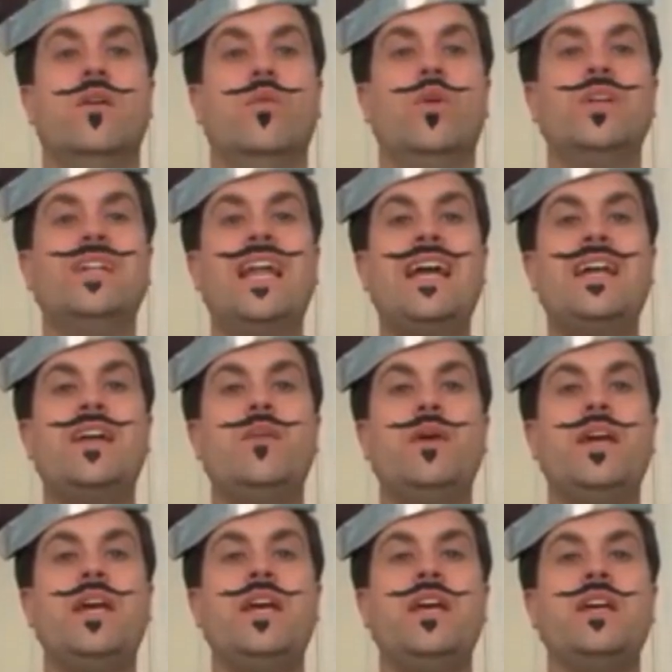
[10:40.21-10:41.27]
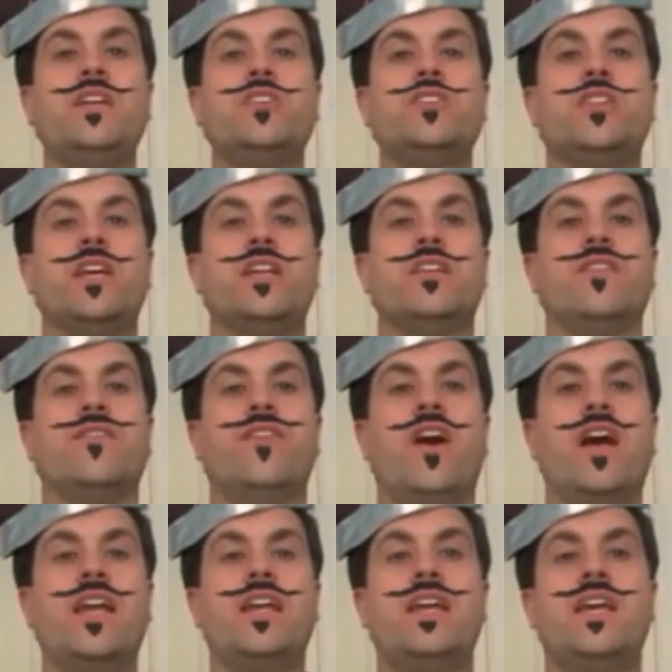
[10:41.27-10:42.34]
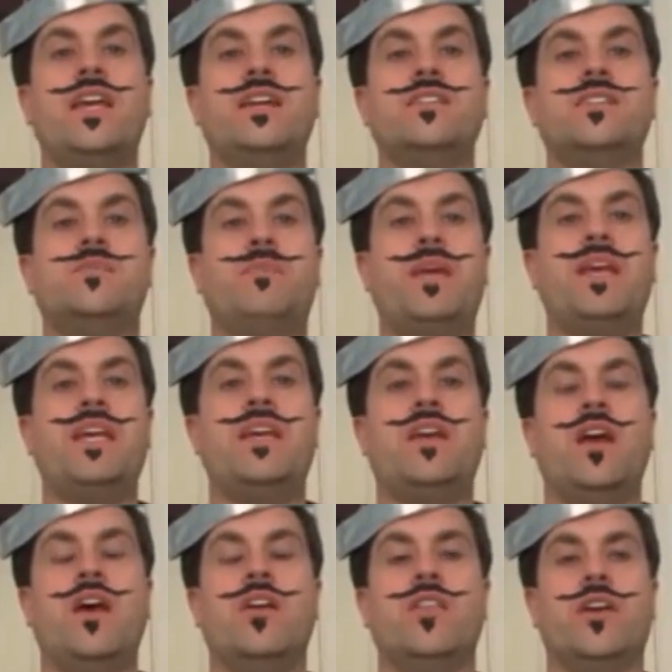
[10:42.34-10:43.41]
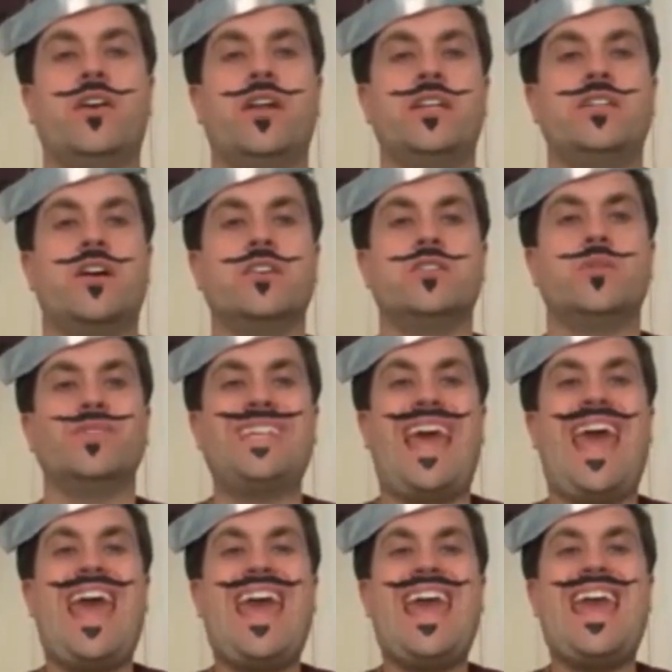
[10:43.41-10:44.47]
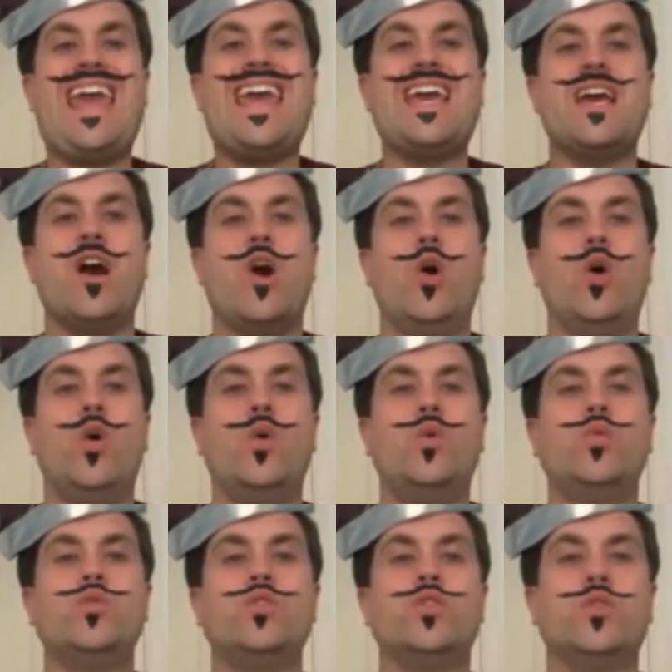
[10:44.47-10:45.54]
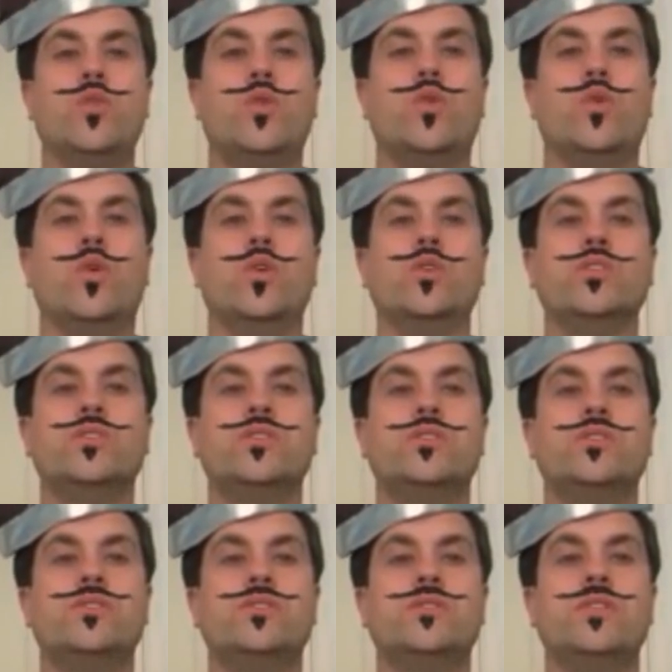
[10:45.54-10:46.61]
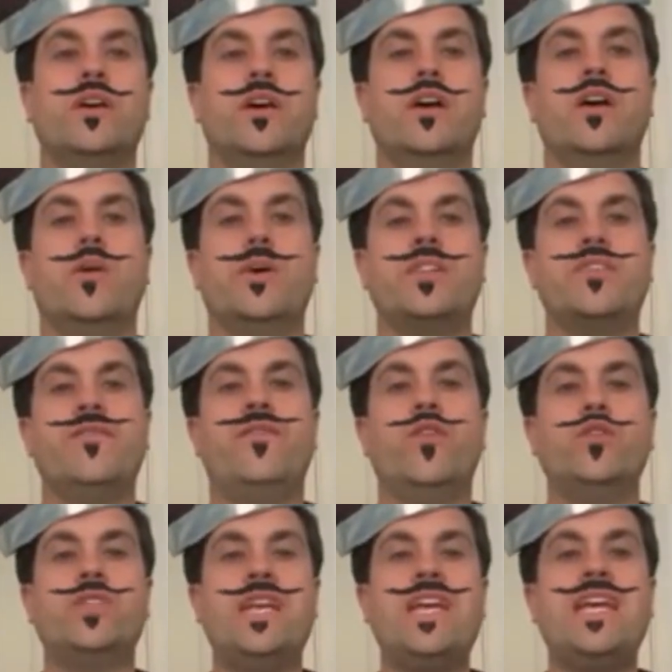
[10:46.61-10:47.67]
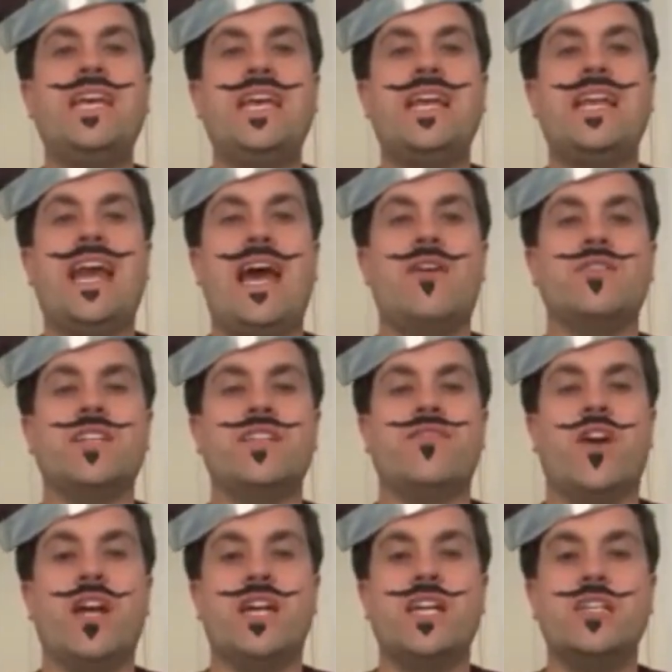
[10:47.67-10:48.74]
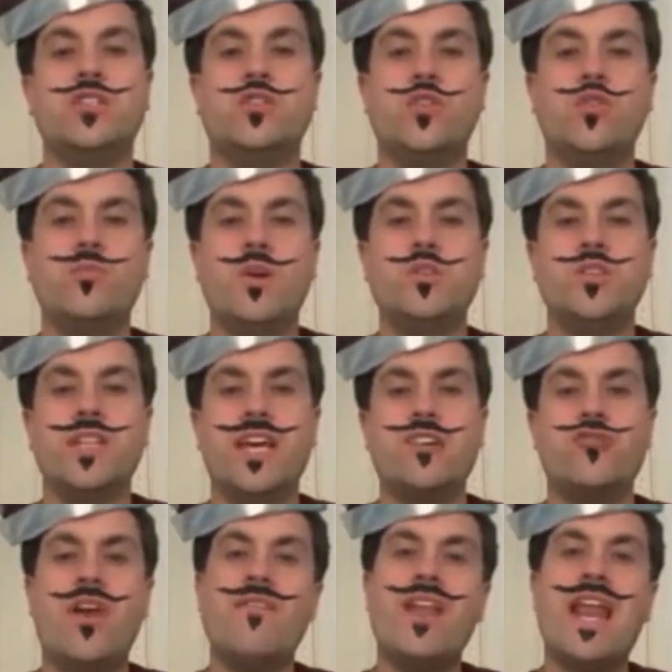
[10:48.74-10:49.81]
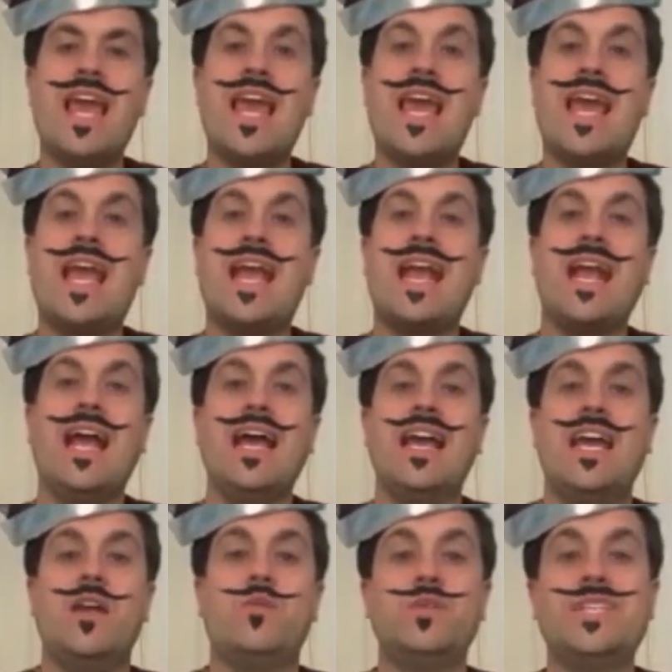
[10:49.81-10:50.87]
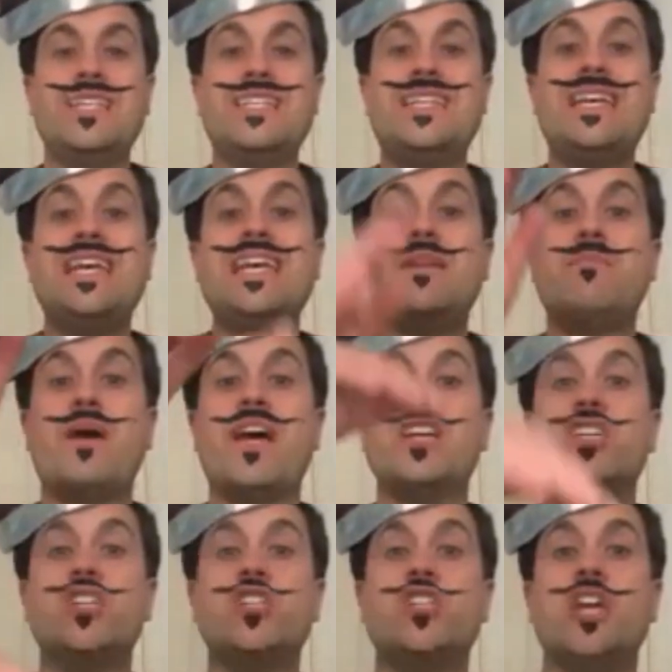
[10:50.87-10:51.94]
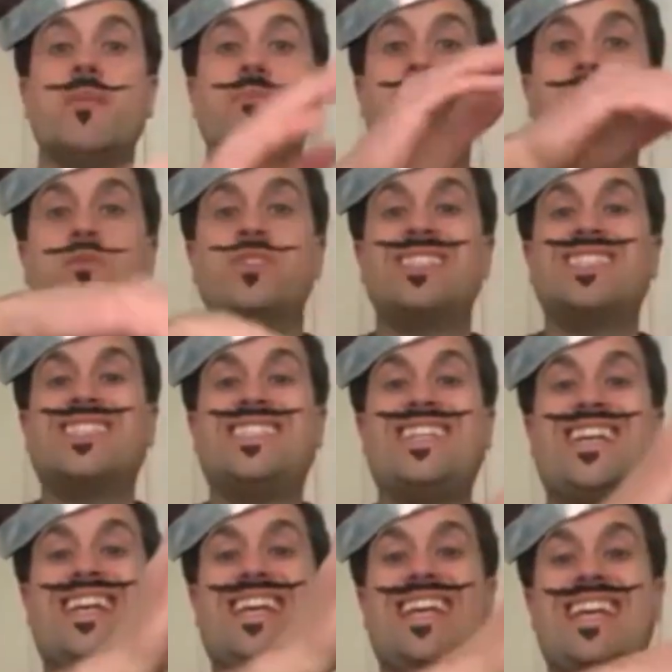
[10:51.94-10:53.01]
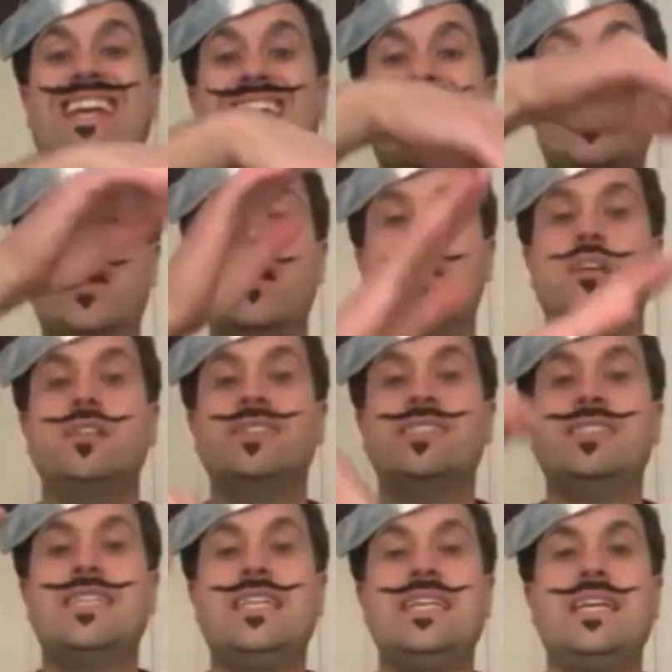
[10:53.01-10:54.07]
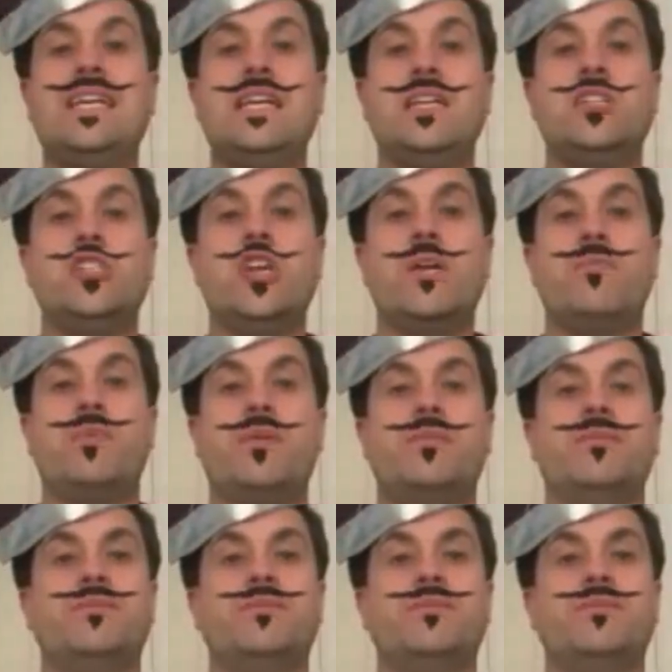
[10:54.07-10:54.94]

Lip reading: What language did the Vikings speak? The correct answer was A, Old Norse. Question 14, how did the Vikings do most of their travelling? It was indeed by ship, that was C, ship.